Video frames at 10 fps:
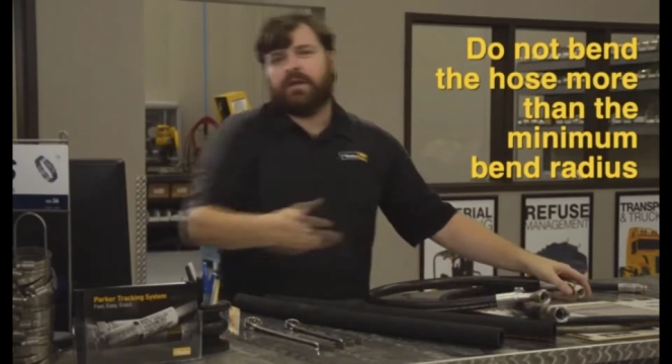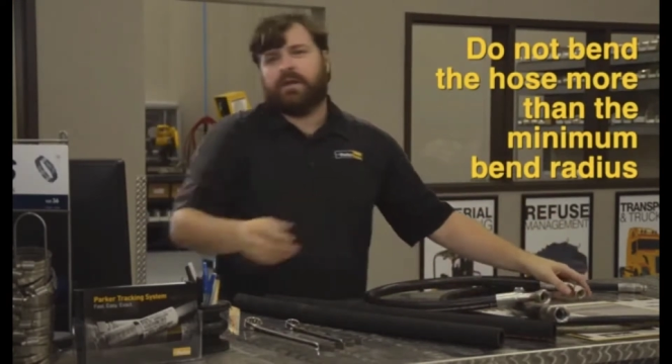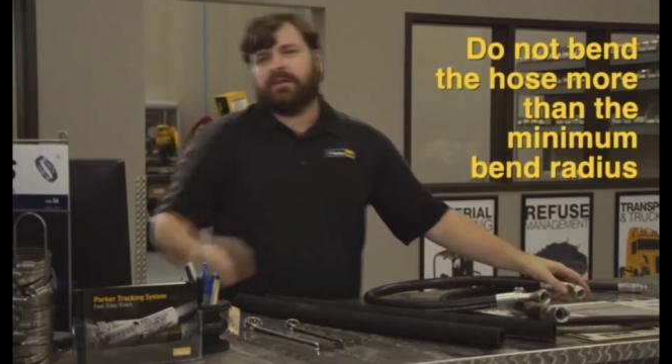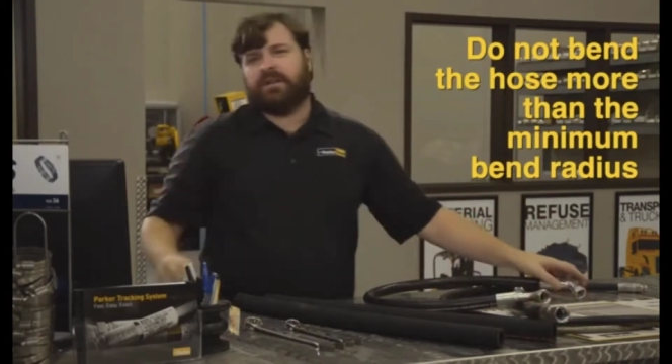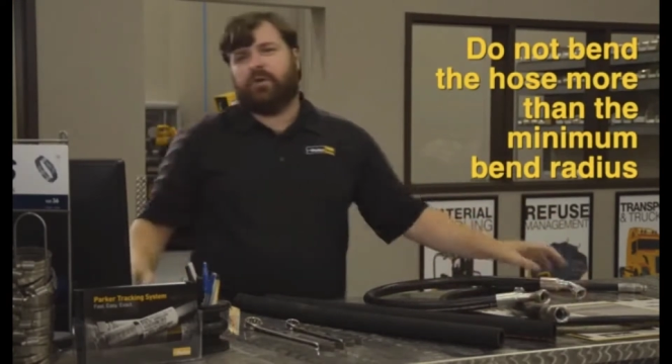
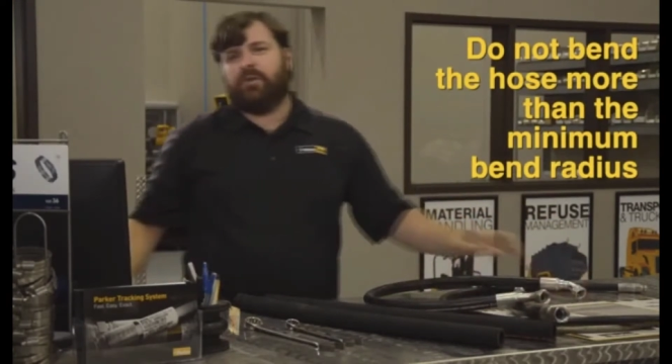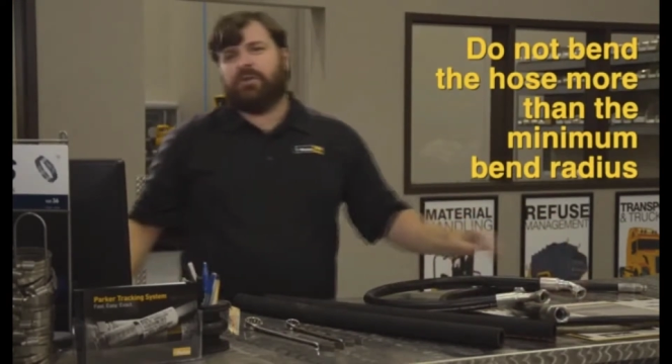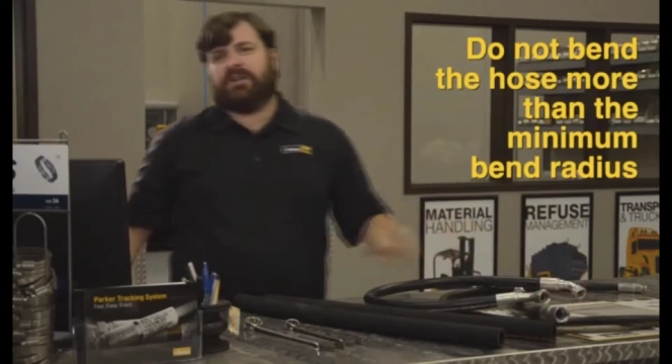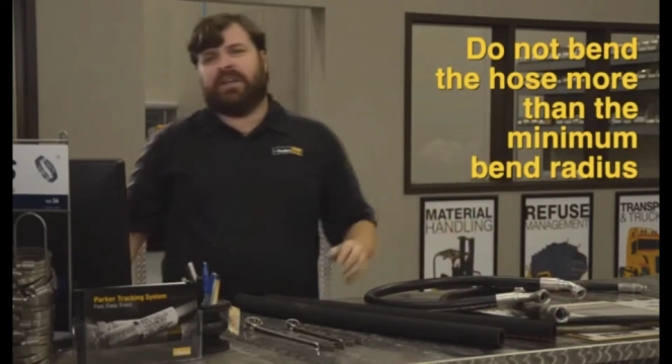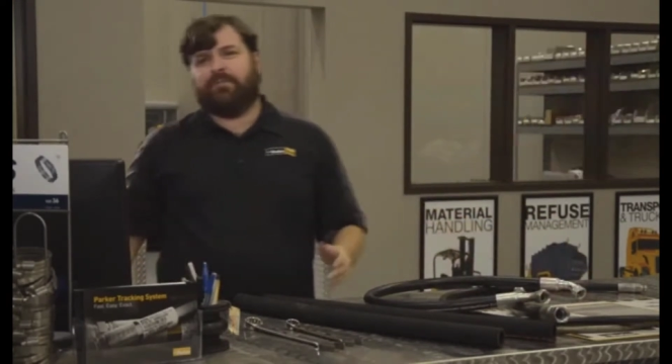Some
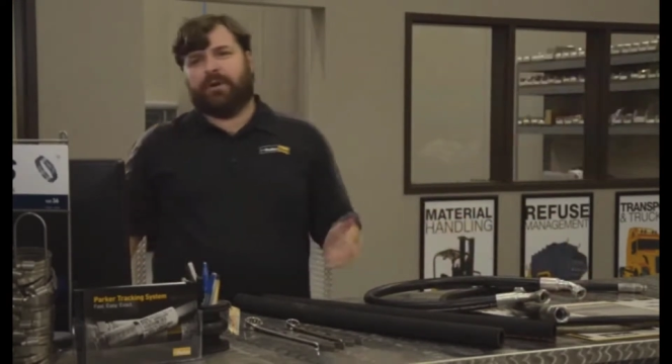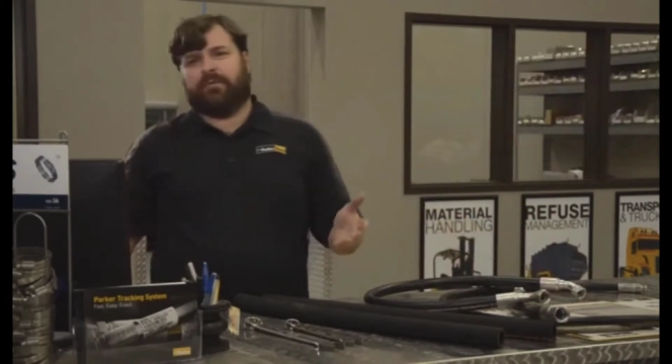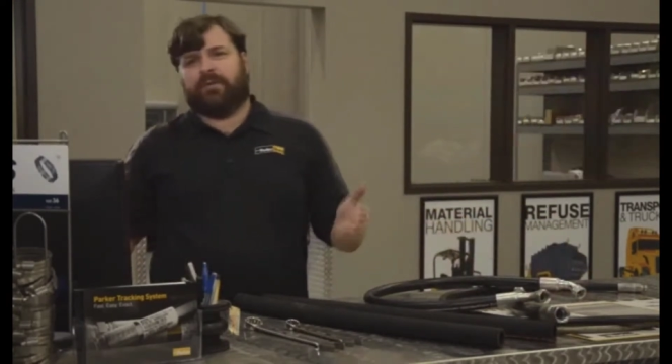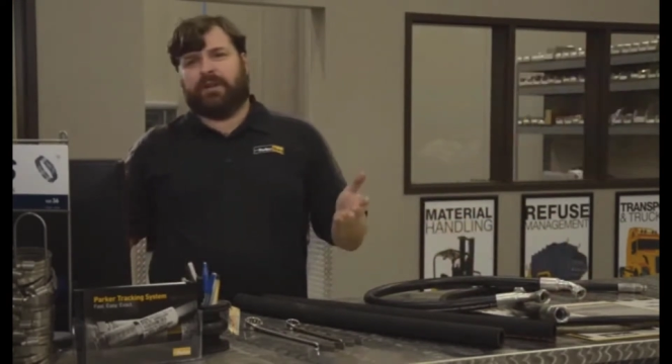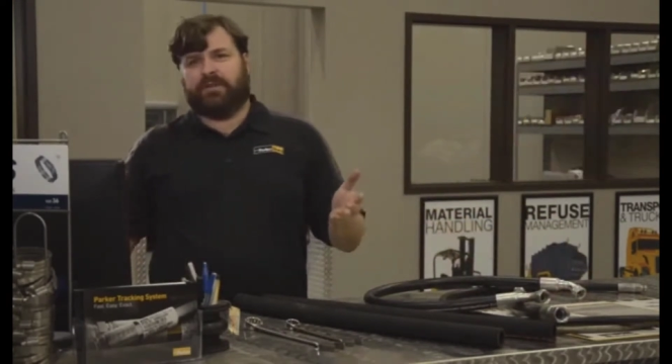hoses have better
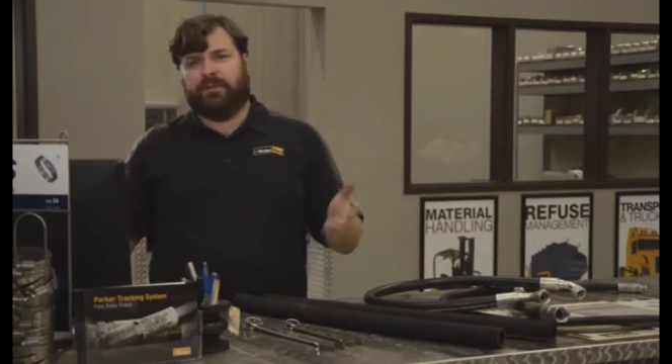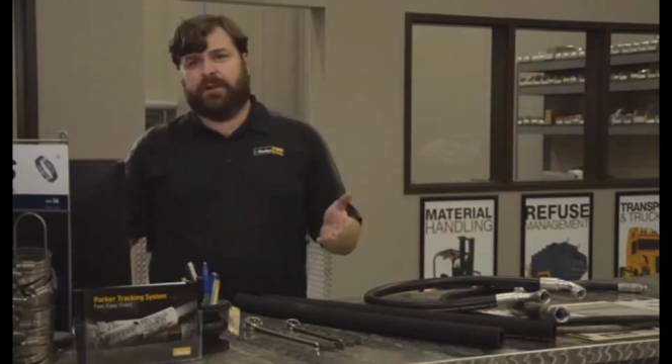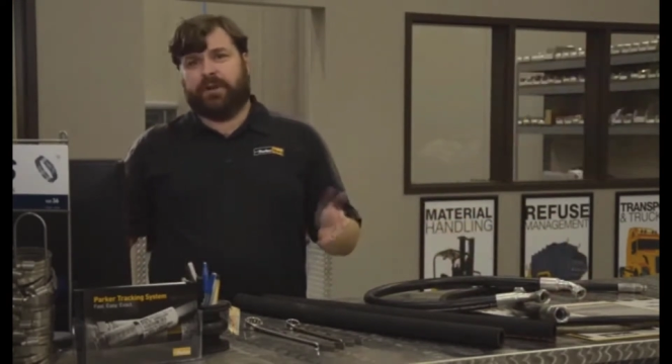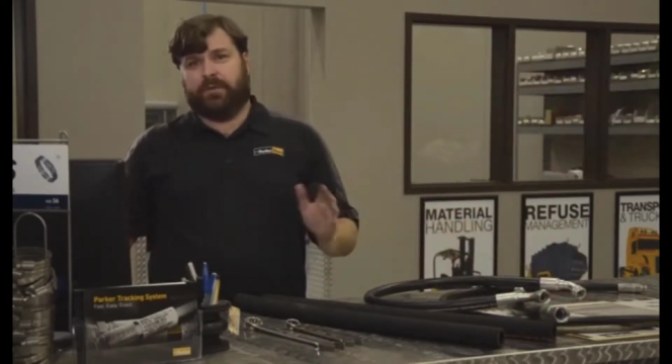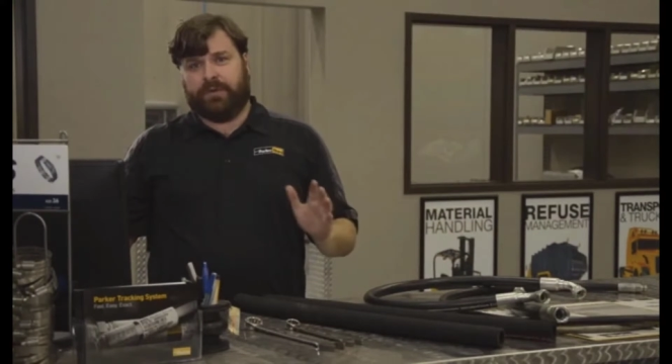flexibility with